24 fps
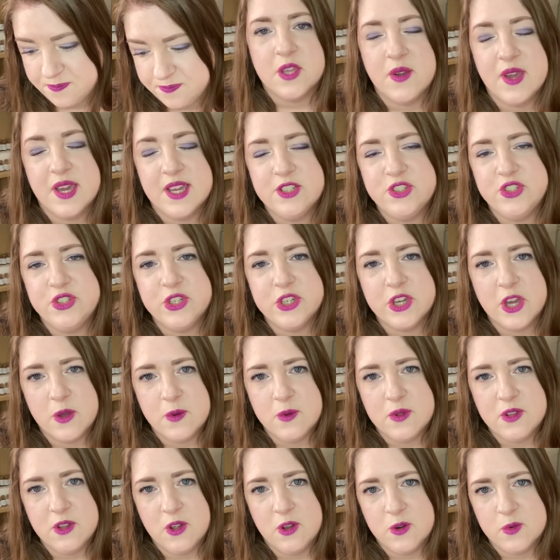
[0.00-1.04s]
As you
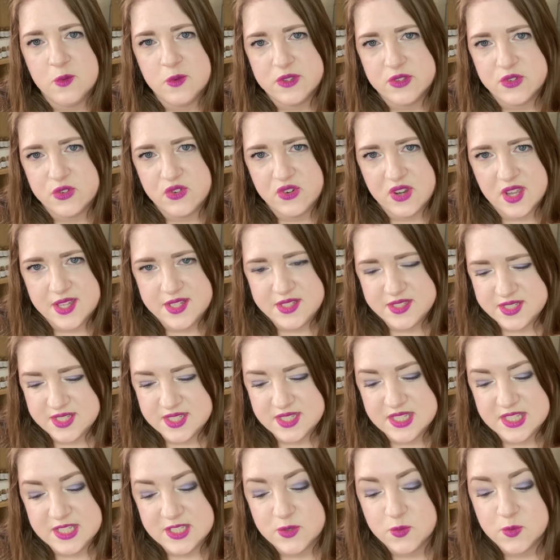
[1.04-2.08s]
go along with
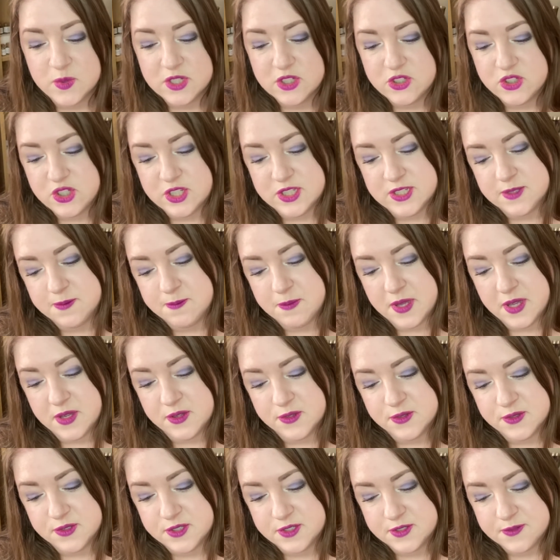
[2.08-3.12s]
creating these witches'
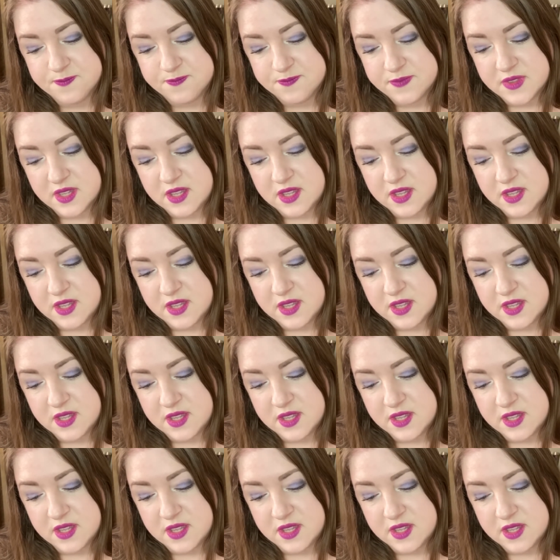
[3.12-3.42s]
bells,